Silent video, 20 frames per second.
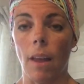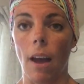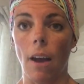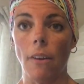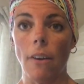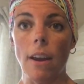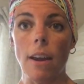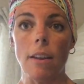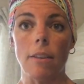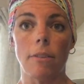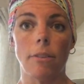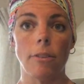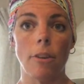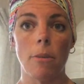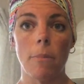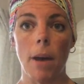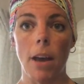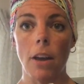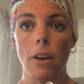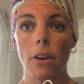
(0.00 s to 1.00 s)
All right,
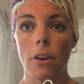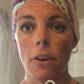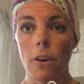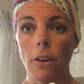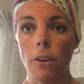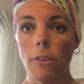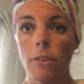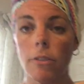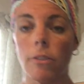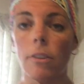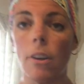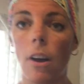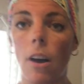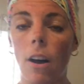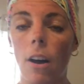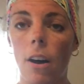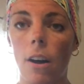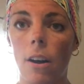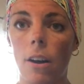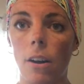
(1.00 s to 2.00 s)
so my hooks
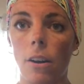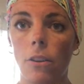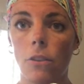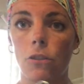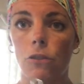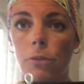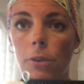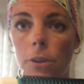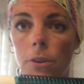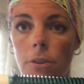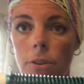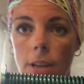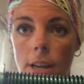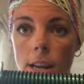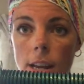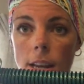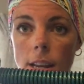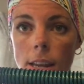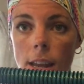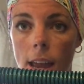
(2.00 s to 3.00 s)
are drilled in
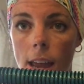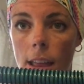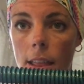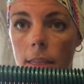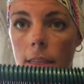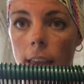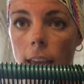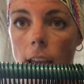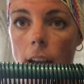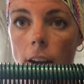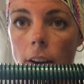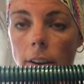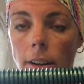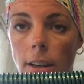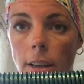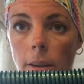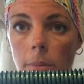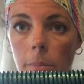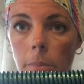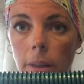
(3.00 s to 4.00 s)
and they are
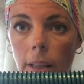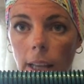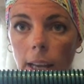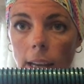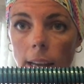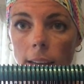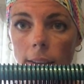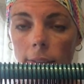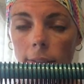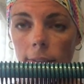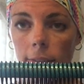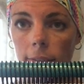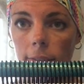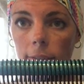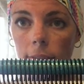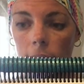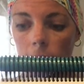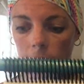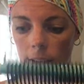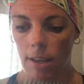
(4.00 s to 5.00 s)
in
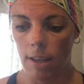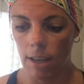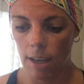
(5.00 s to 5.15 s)
place.